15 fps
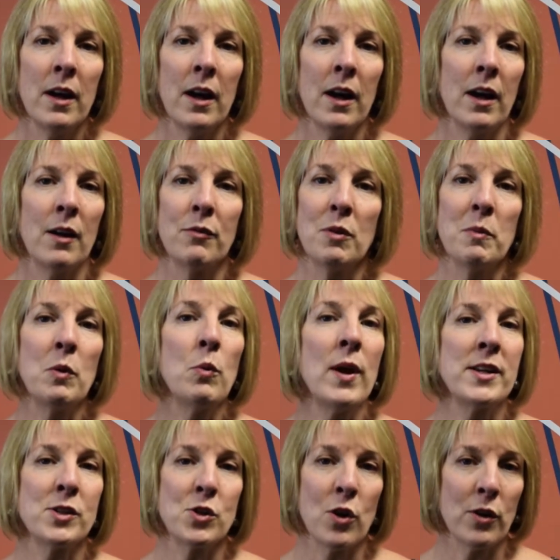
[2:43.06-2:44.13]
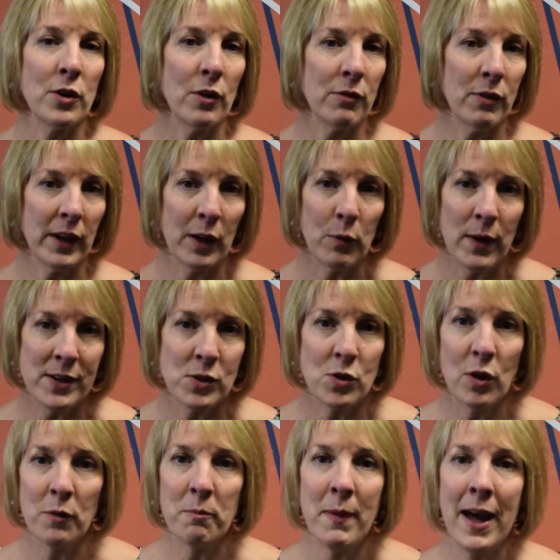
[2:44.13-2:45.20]
a restaurant offering a
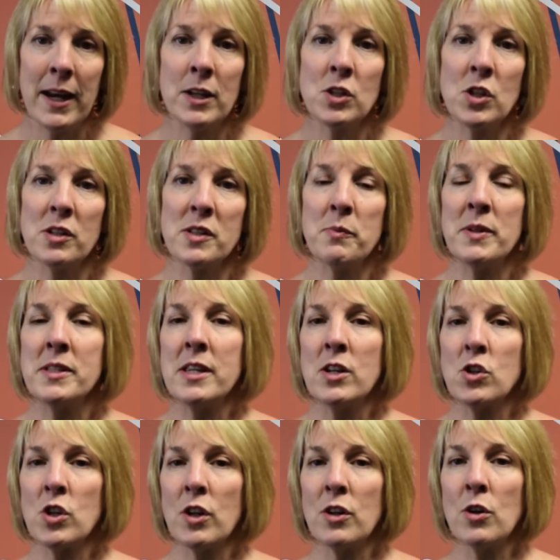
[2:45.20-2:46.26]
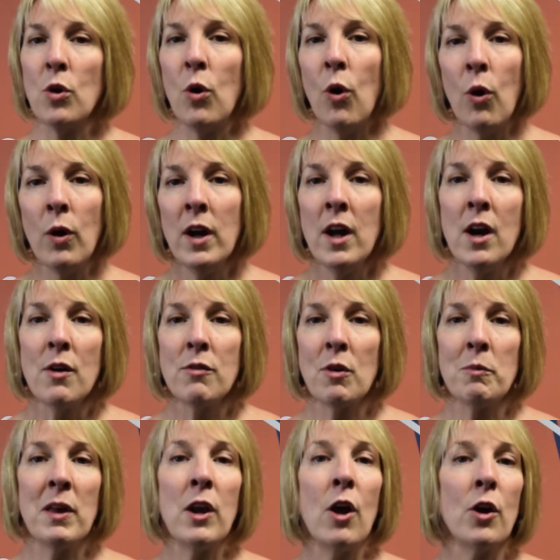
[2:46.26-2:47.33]
restaurant manager's position, or
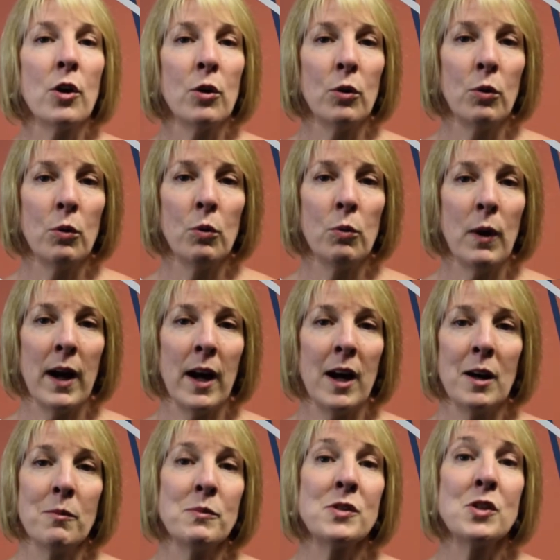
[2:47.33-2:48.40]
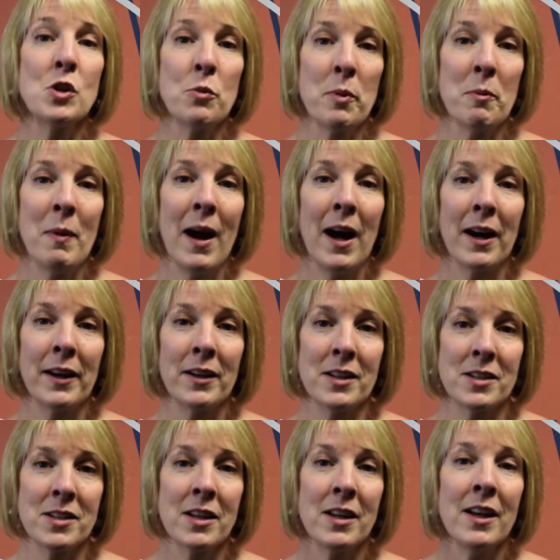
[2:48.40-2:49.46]
from the local
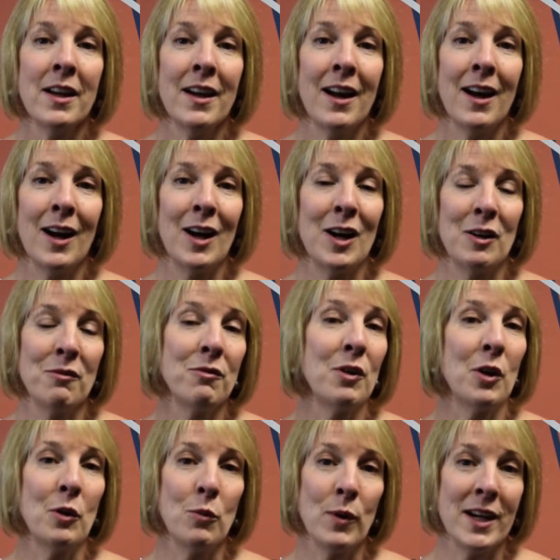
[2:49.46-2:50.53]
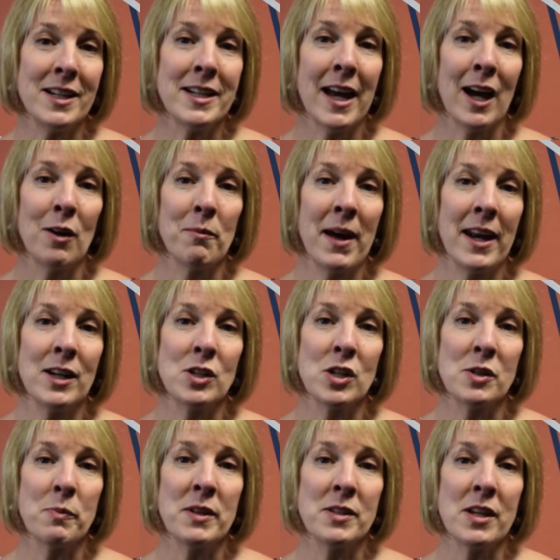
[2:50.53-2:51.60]
supermarket for a retail
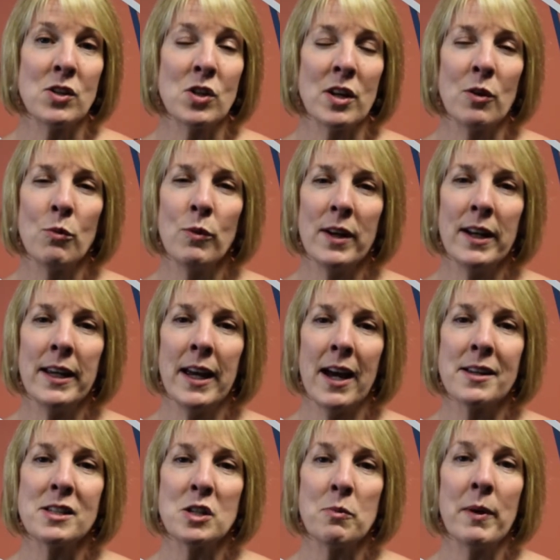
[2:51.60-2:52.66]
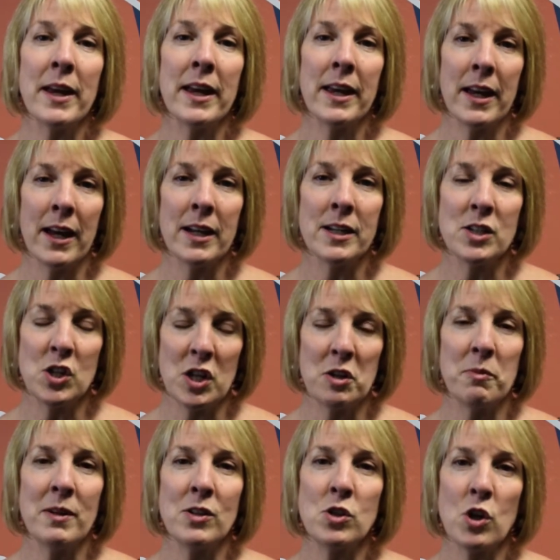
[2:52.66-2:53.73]
manager's position. It really has to be a
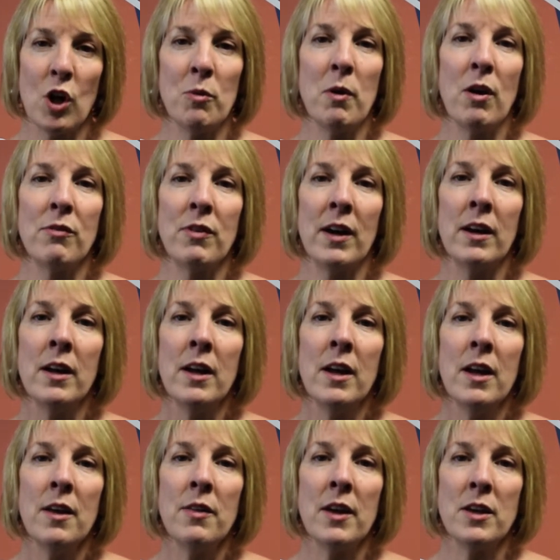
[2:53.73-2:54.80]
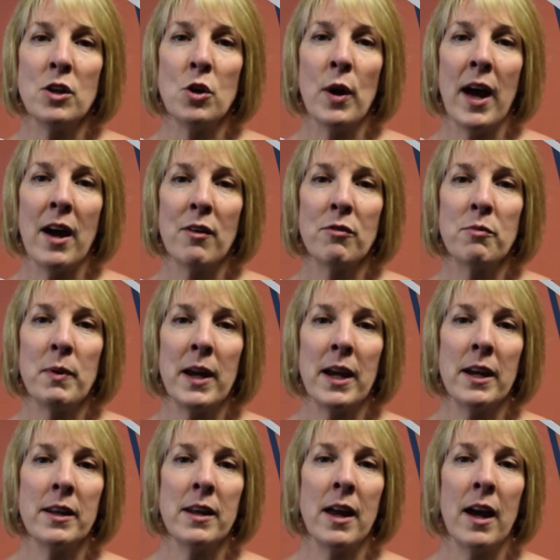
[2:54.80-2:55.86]
legitimate job offer that you have
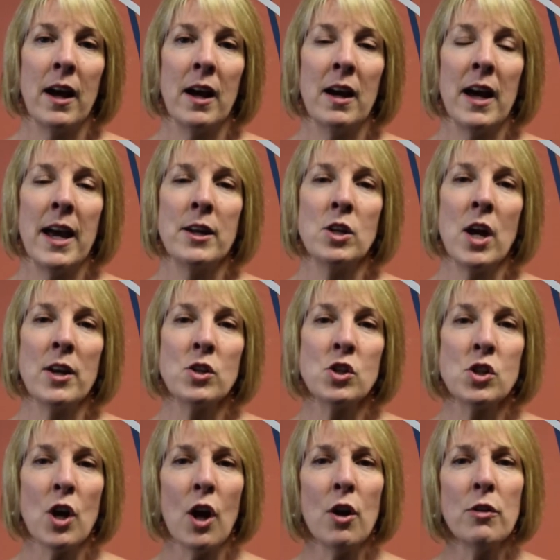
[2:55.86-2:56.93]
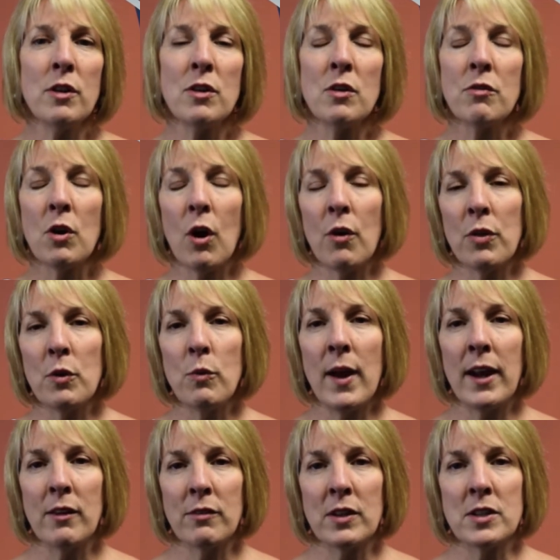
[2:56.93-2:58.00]
been and show that you've got the
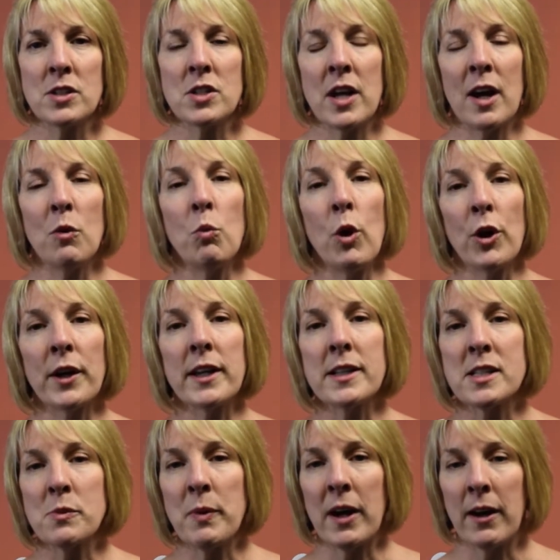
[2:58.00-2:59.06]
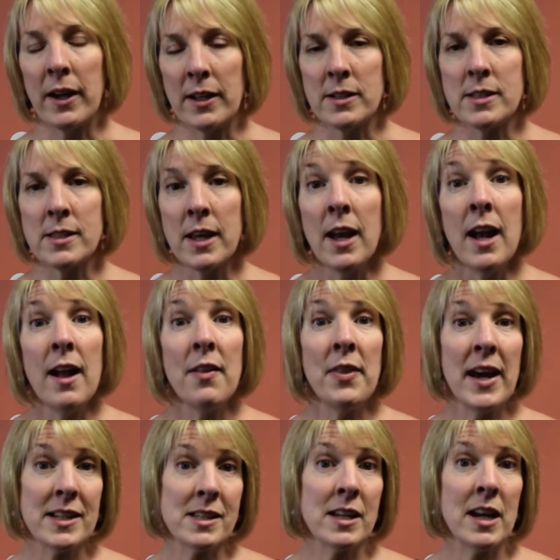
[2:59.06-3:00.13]
relevant work experience.
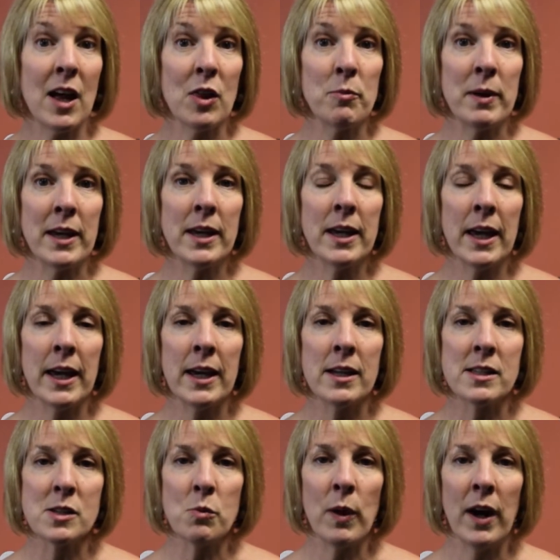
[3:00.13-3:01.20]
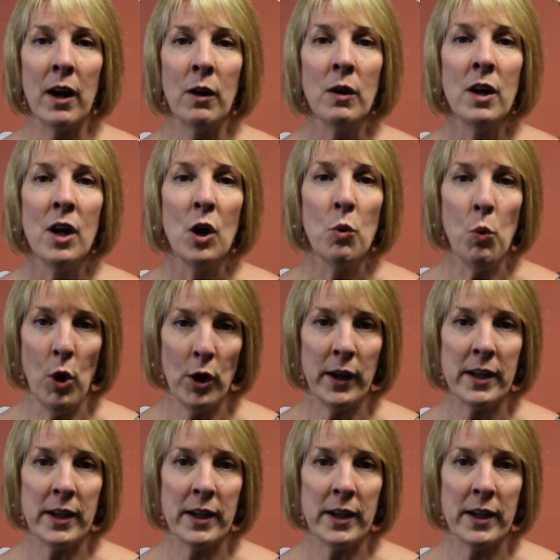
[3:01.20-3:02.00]
That's another big key as well, work